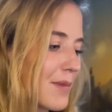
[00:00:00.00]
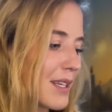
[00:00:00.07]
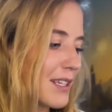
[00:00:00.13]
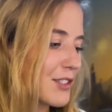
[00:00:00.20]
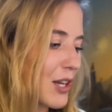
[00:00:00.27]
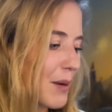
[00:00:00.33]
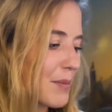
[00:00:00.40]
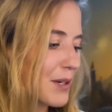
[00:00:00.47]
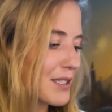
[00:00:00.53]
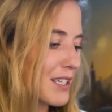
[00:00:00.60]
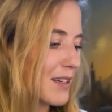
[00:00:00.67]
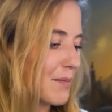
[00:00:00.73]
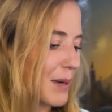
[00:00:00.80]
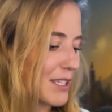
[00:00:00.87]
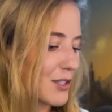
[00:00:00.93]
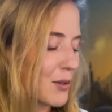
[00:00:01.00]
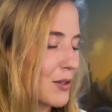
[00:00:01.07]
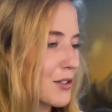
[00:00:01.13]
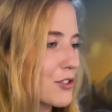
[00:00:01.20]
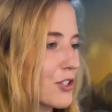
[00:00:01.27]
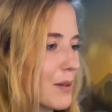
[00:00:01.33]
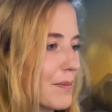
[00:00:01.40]
So I booked my solo
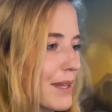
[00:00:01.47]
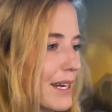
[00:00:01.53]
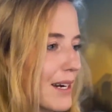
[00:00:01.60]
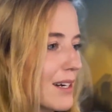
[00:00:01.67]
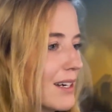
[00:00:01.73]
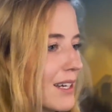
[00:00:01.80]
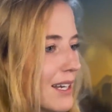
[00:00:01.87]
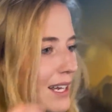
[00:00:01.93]
trip there,